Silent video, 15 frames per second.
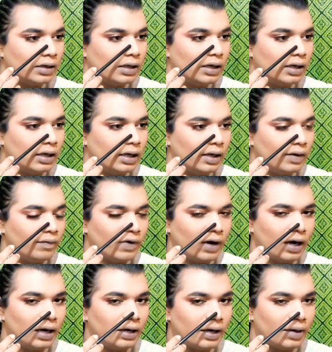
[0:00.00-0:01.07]
then give
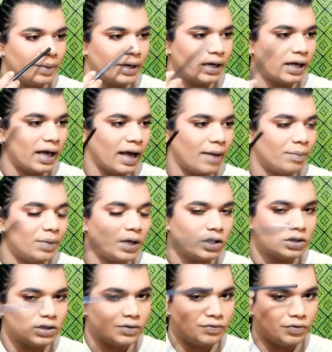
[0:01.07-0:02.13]
a little bit gap,
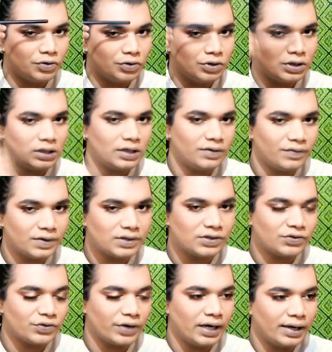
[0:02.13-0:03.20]
because if you give a
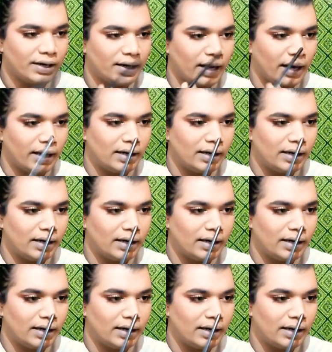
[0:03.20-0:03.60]
straight line,